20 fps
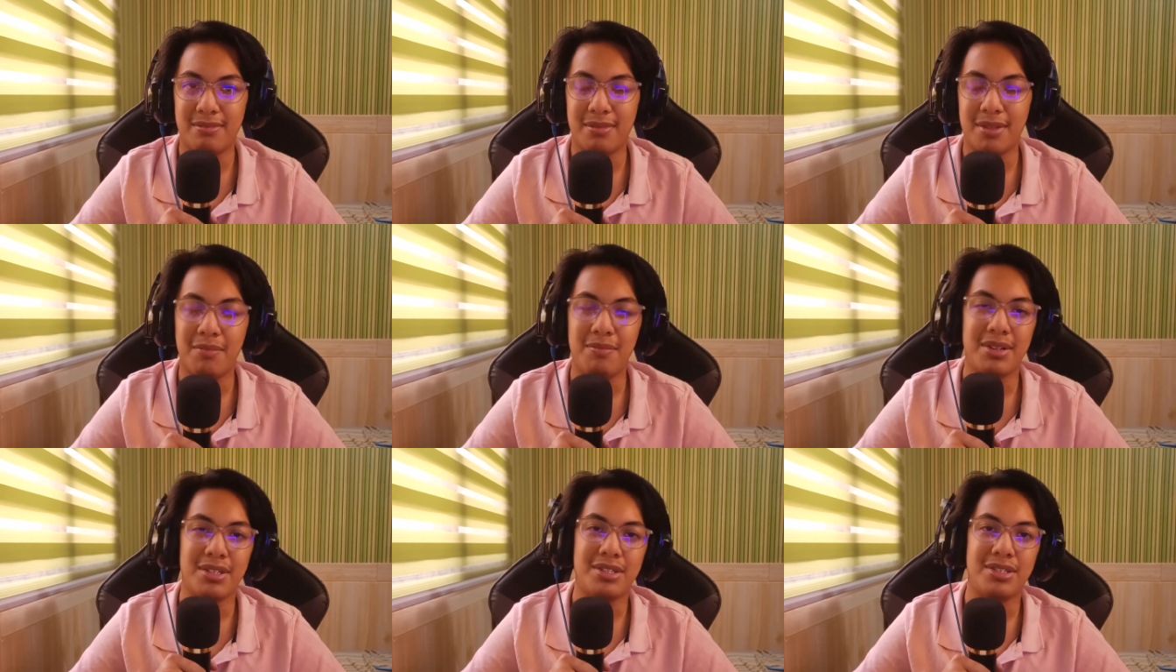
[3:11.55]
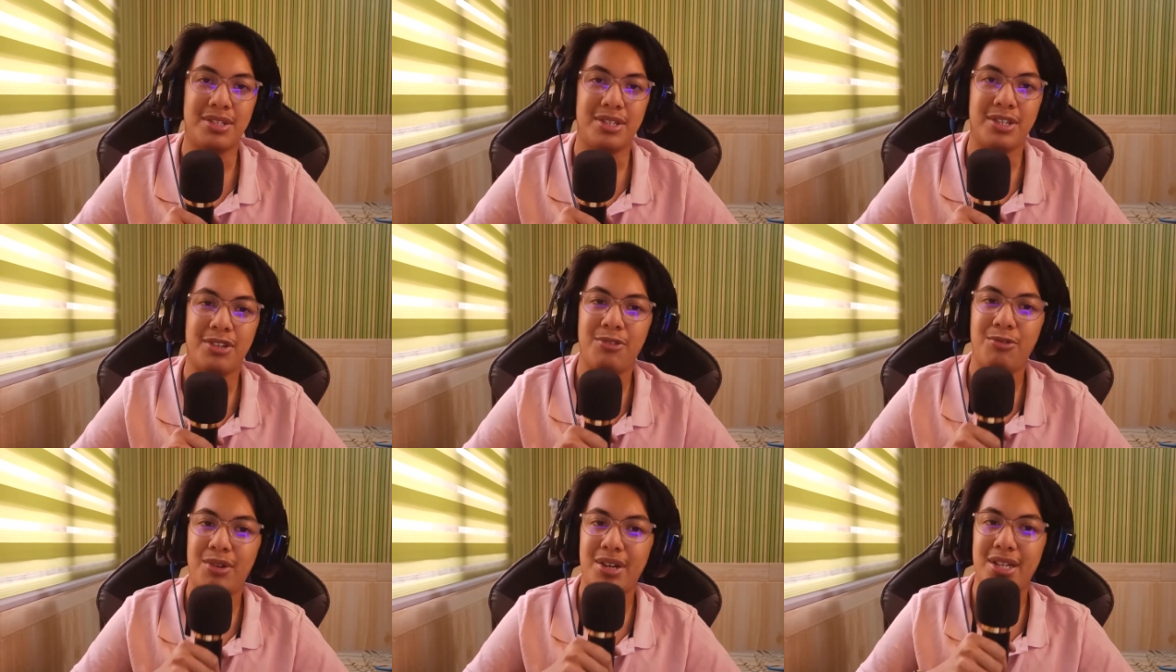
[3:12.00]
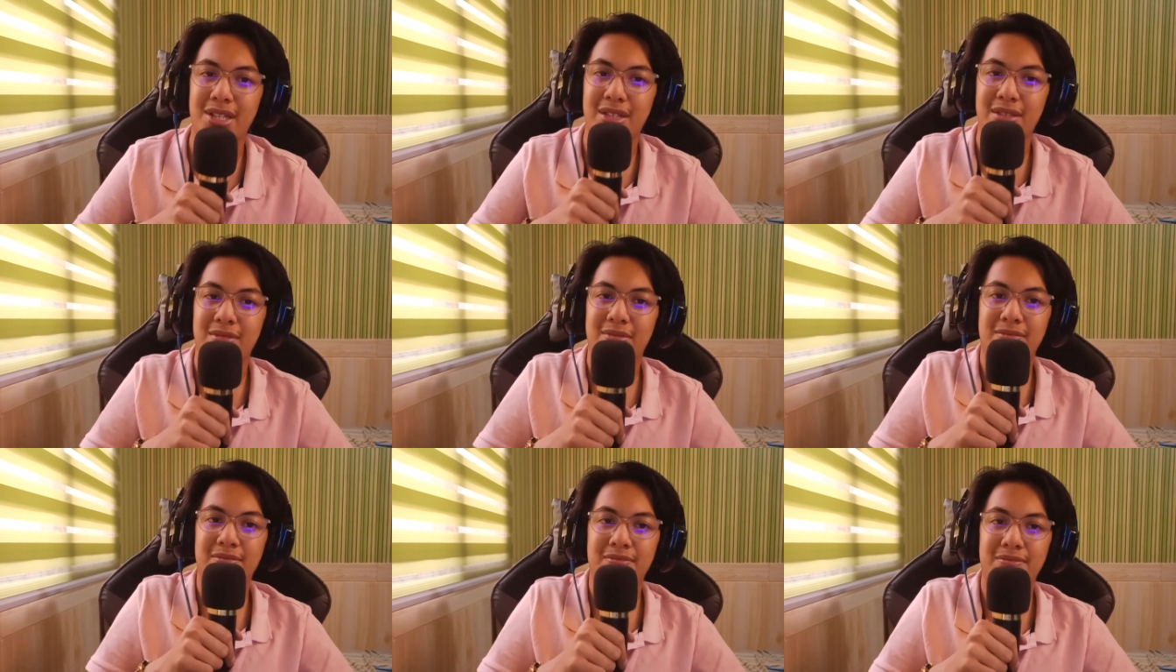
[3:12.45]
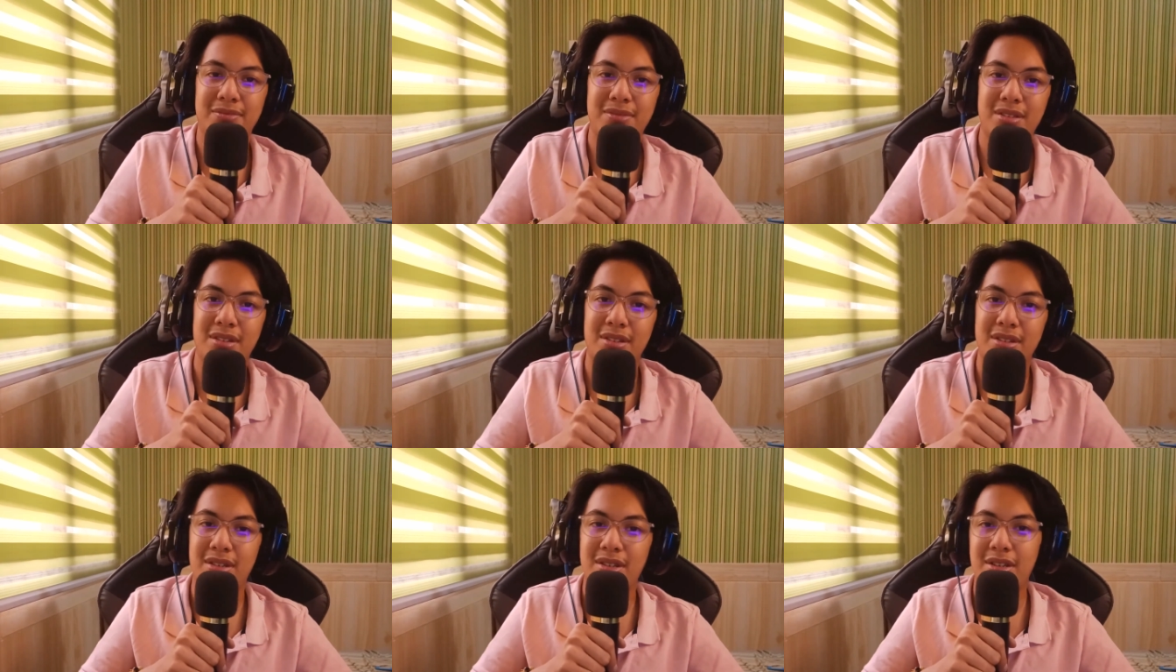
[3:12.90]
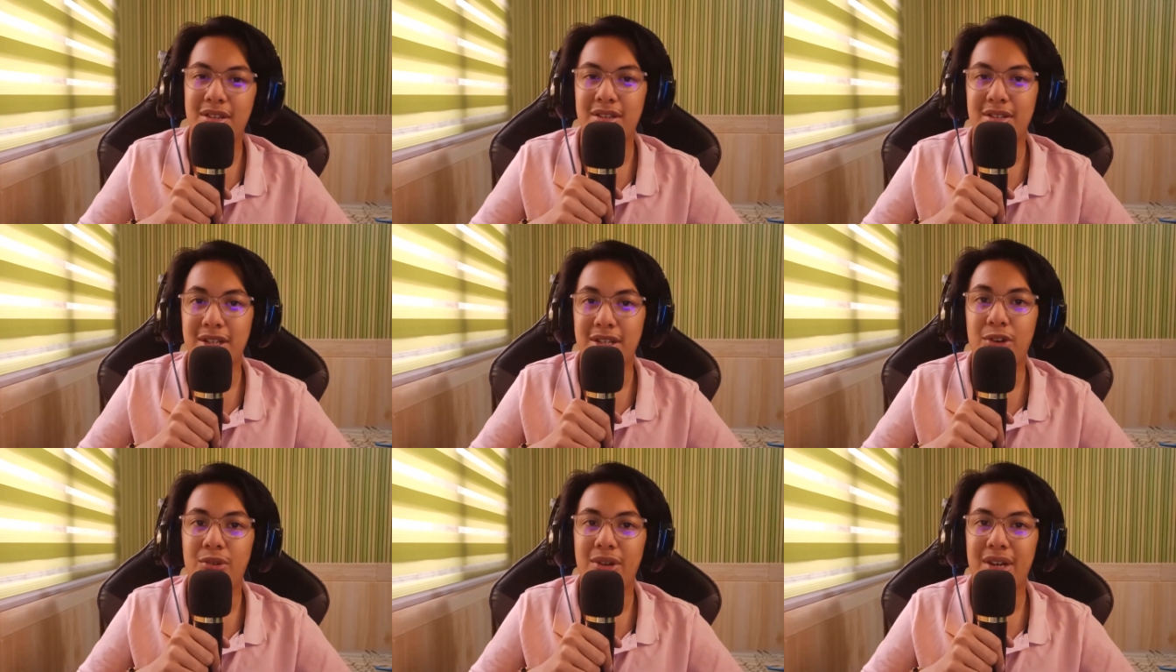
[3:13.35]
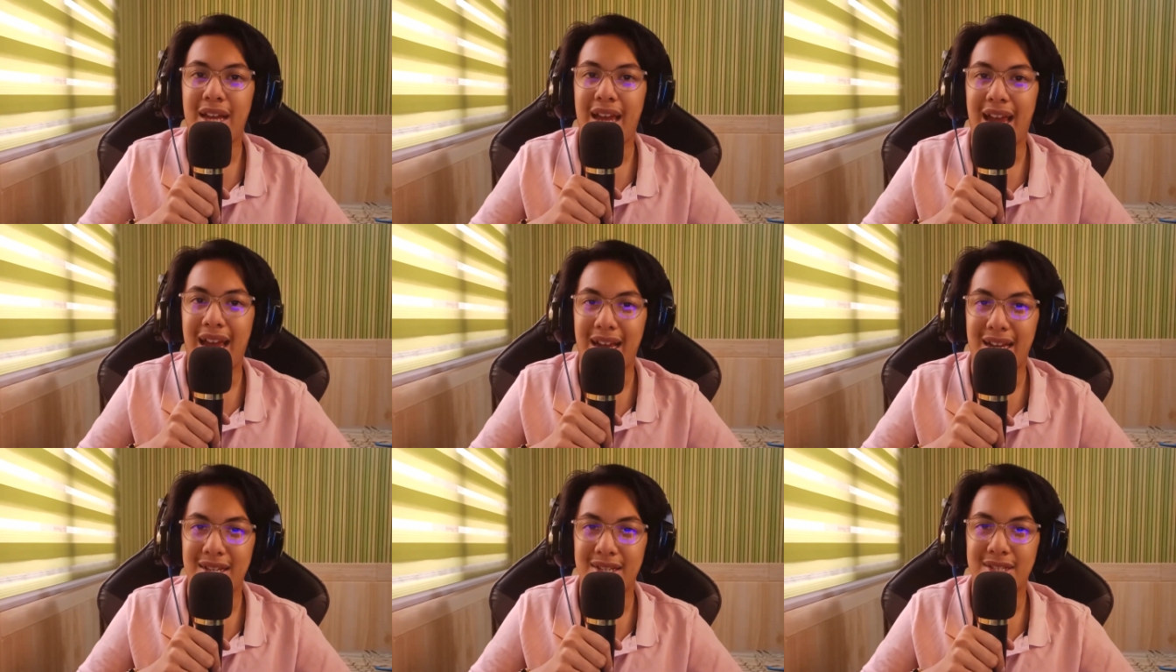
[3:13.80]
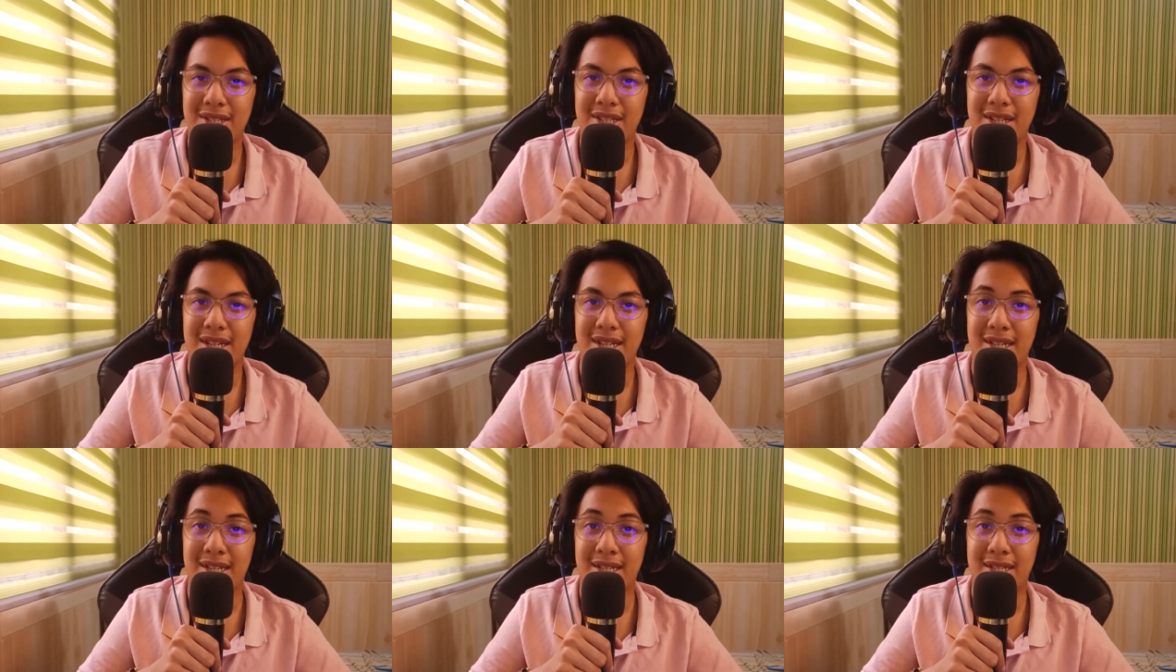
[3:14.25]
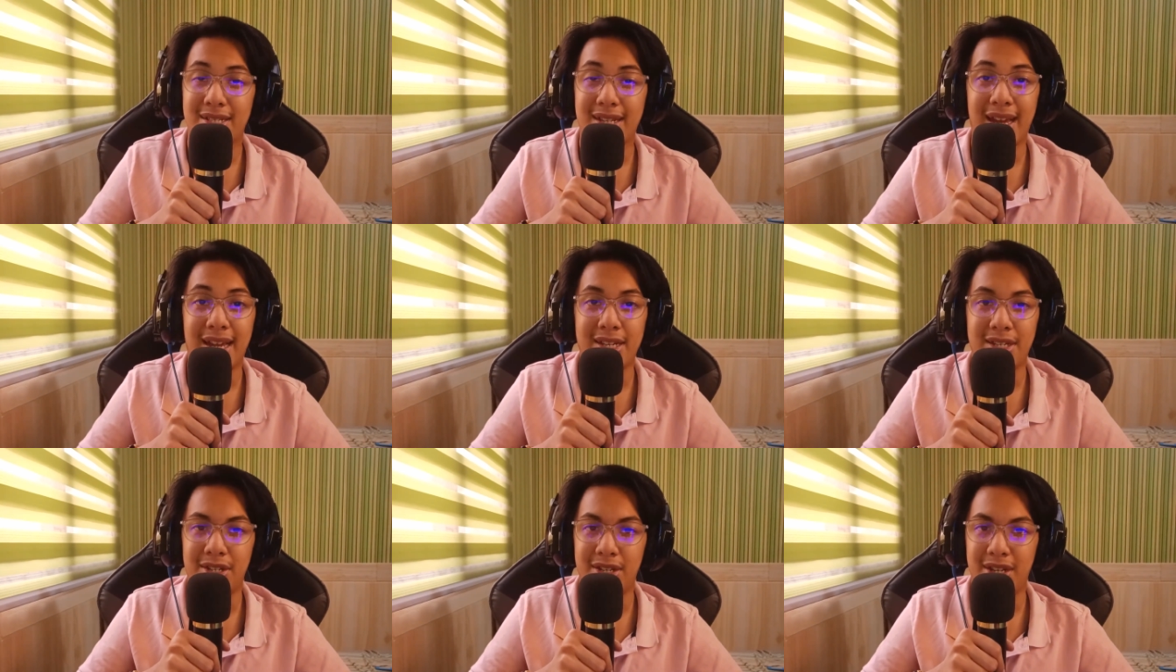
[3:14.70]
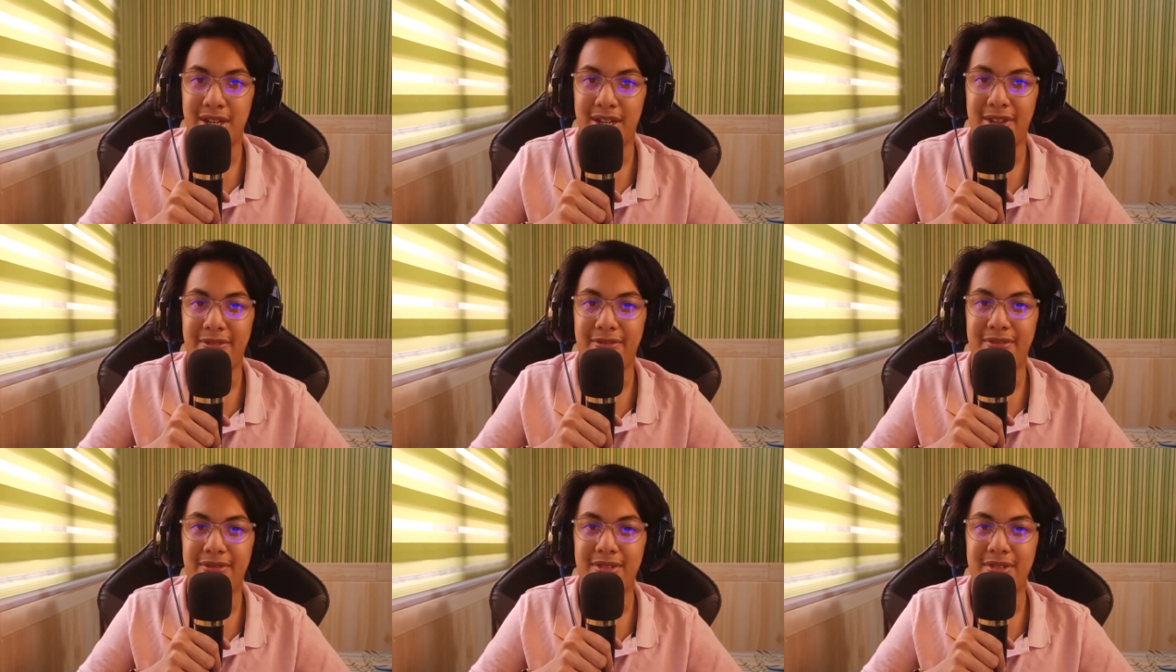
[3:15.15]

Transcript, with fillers: But you know what? No one has a sad life.